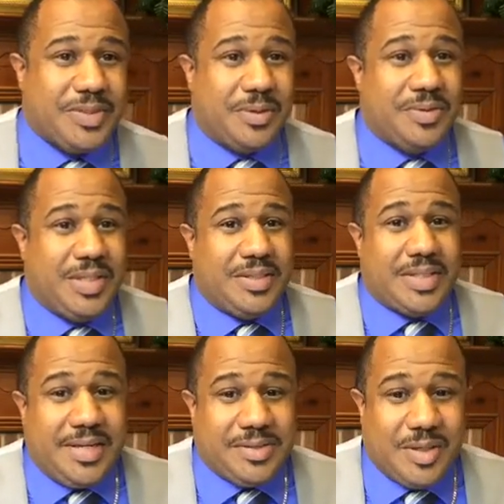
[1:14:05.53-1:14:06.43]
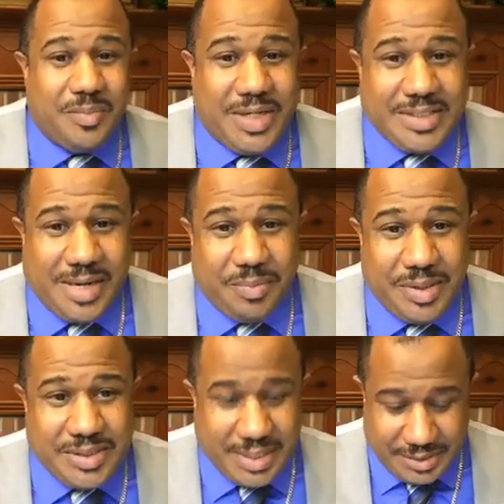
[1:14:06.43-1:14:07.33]
So thank you so much. I
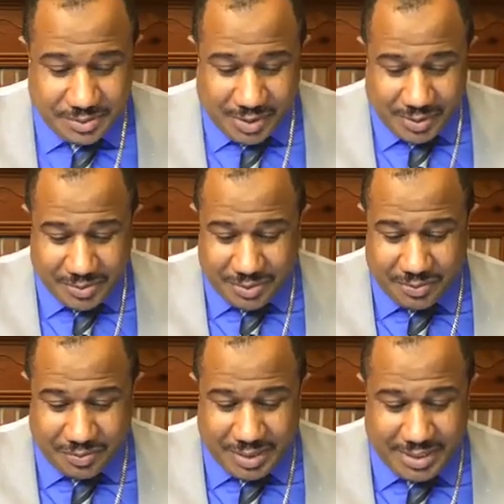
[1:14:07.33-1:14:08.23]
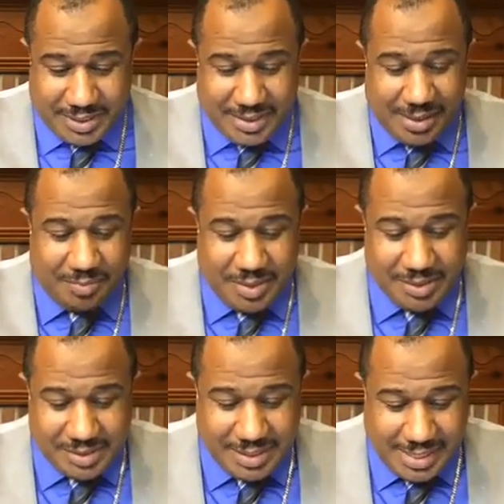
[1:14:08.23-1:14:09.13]
appreciate you all. Don't forget again, I'll be
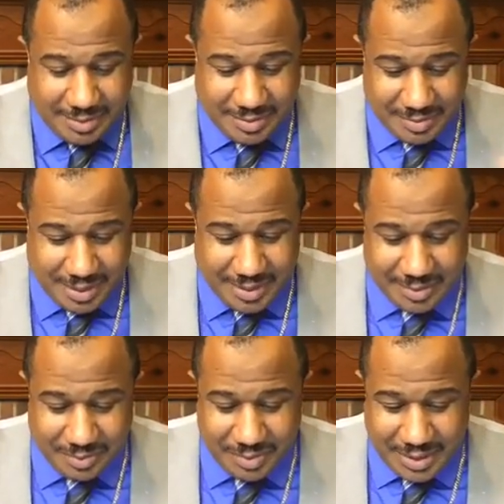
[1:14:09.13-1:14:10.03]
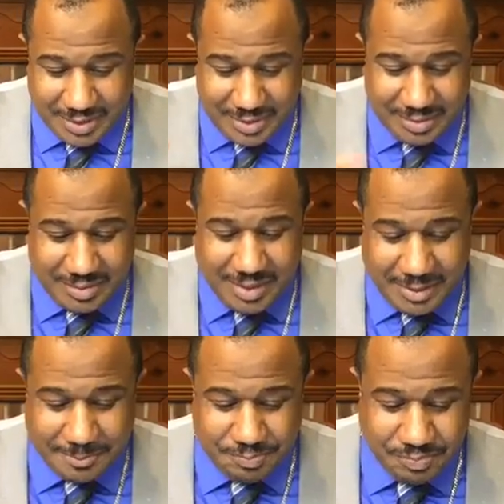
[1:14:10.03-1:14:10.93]
in Seattle. Uh, don't forget the
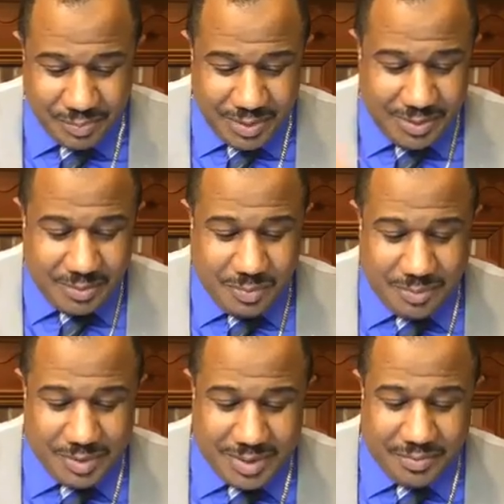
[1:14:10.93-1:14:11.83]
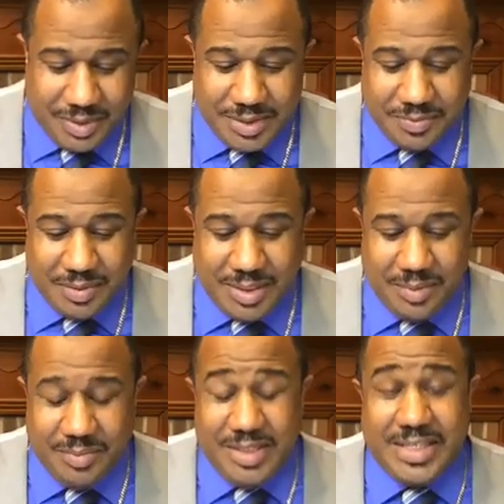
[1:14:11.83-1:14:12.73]
um, women's convention from
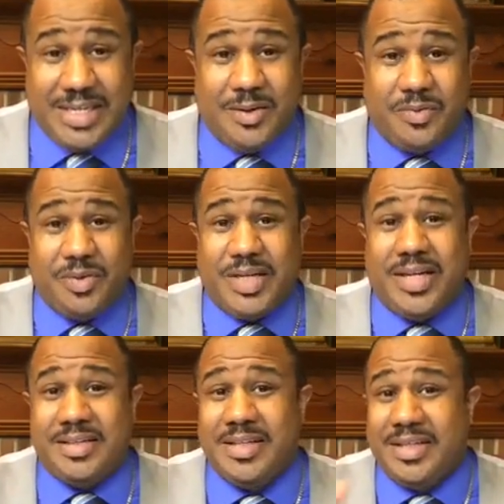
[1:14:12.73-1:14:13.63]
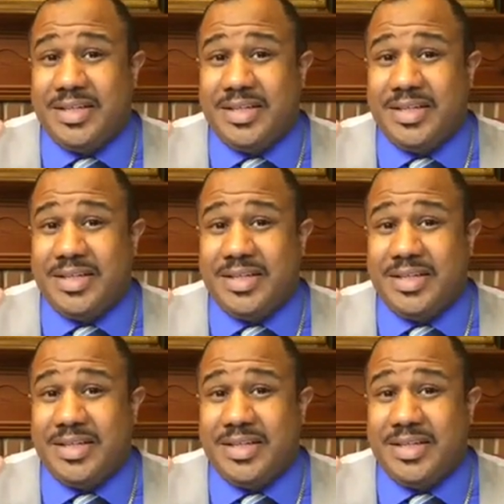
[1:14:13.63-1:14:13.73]
MMEJ. Don't forget